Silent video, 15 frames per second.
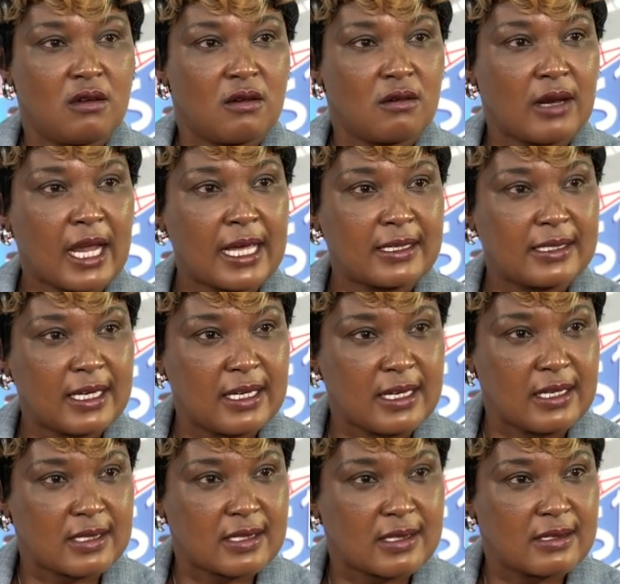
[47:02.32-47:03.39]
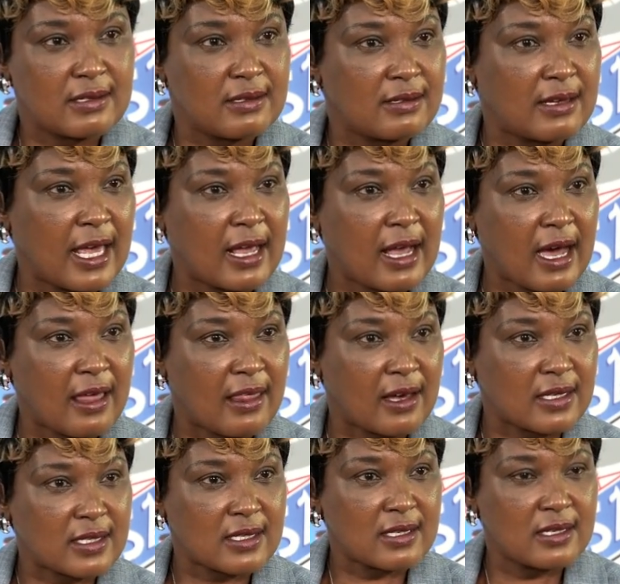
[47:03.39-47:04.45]
like Dennis, like
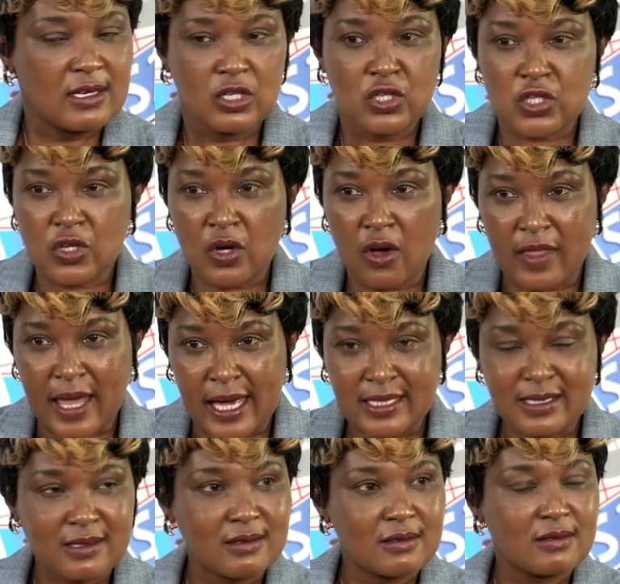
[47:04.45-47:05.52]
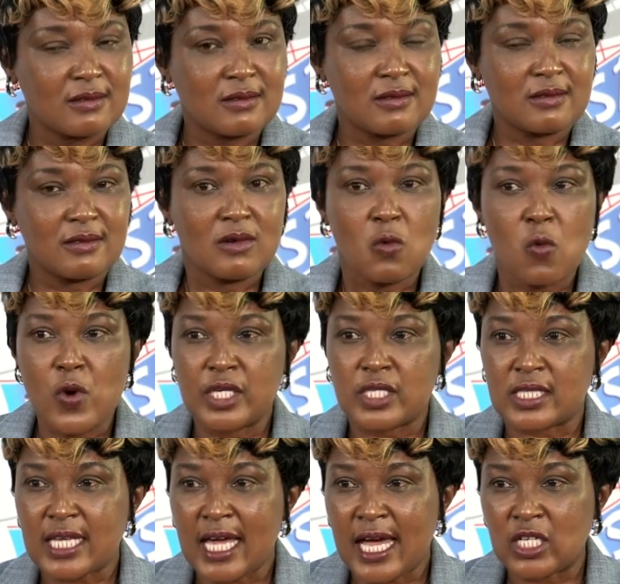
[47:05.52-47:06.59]
others, so that we
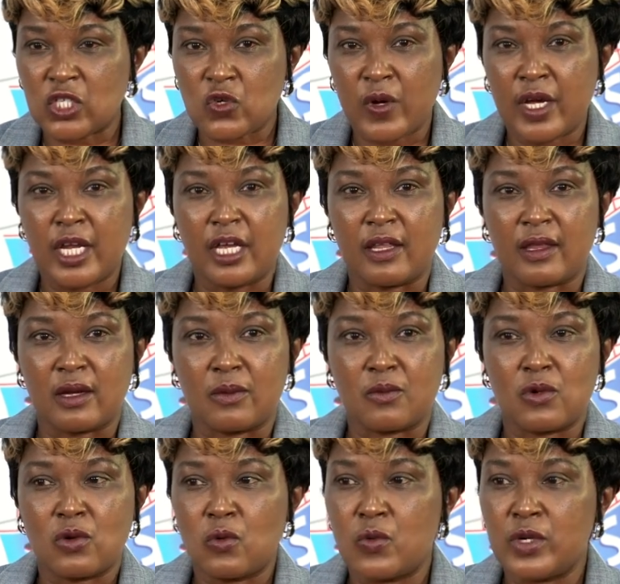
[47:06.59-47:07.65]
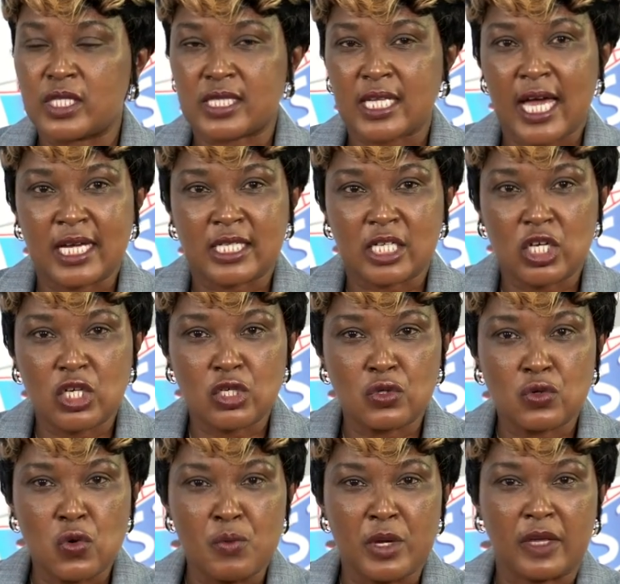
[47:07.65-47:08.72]
start training them, we start
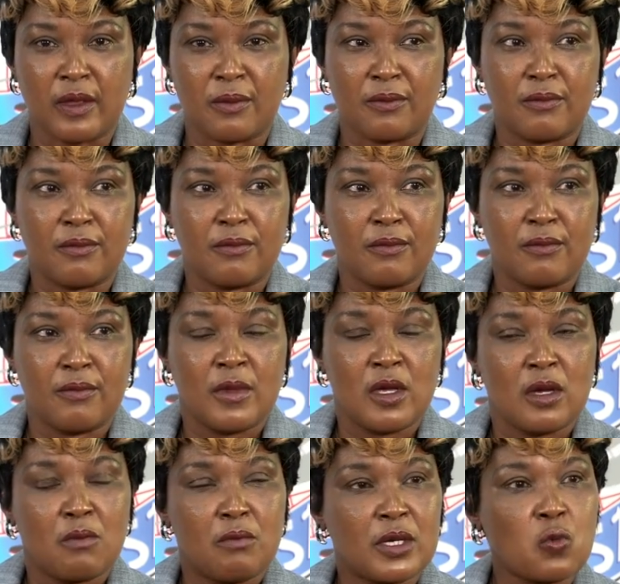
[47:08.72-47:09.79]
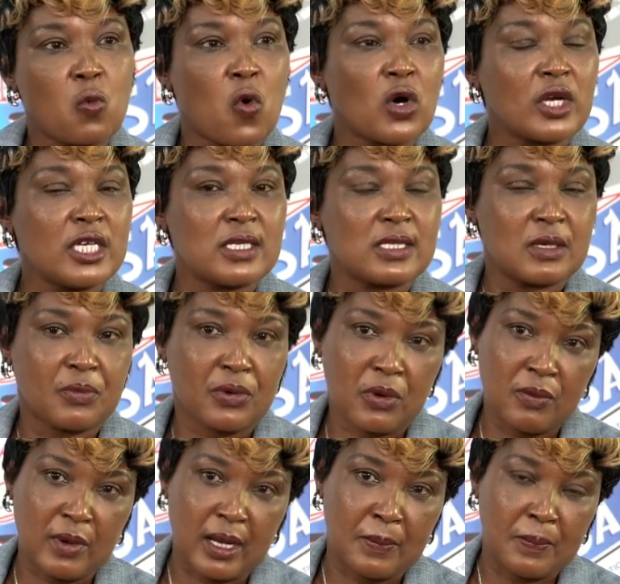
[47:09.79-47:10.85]
grooming them. But what is the
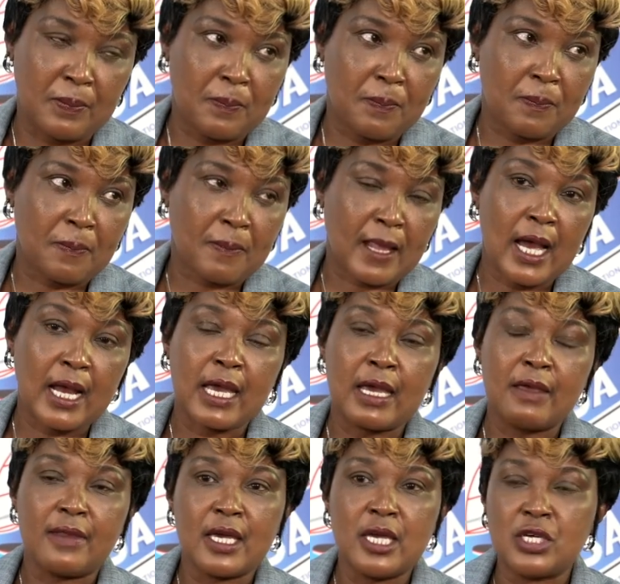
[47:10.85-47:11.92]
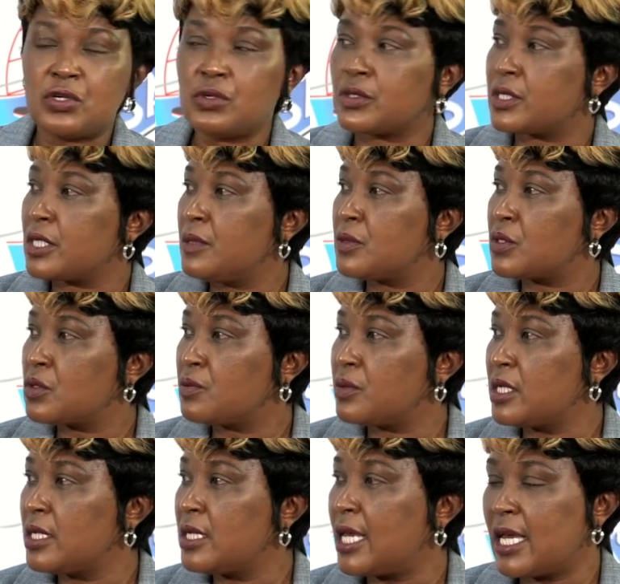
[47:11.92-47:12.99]
problem? Again, the issue seems to
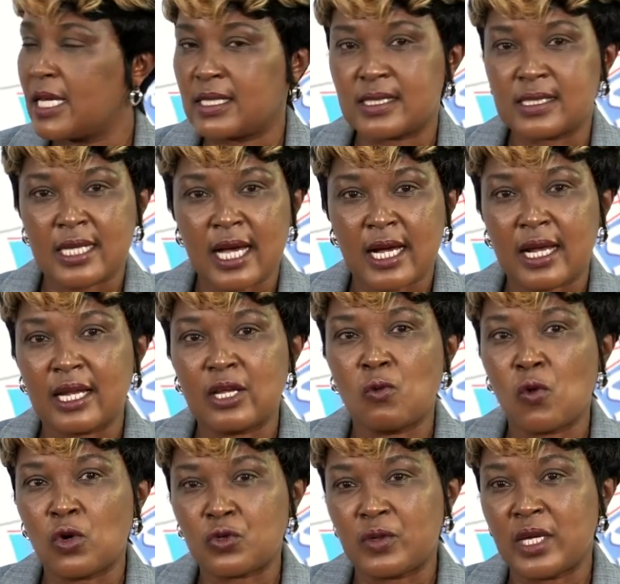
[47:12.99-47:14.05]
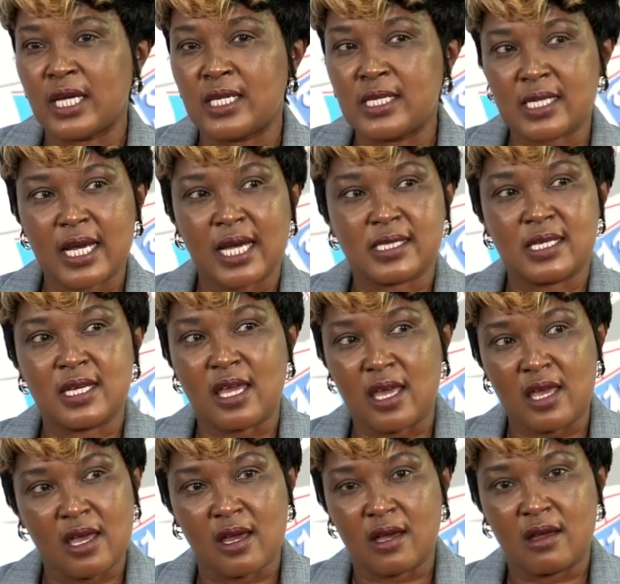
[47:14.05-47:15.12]
be exactly what we are discussing
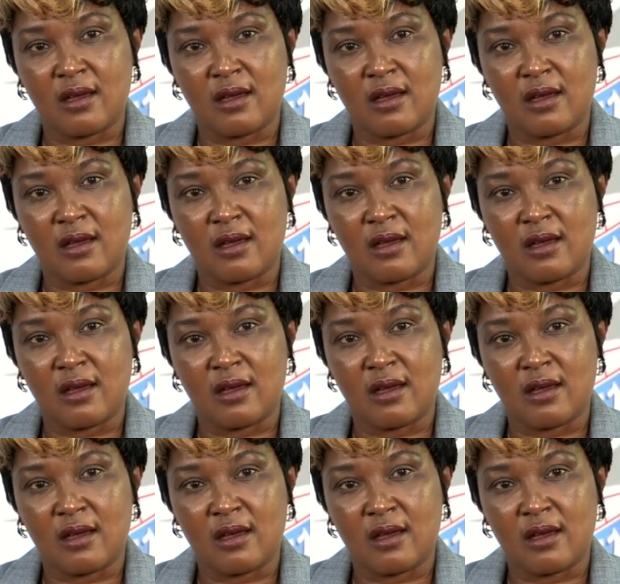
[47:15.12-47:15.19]
here.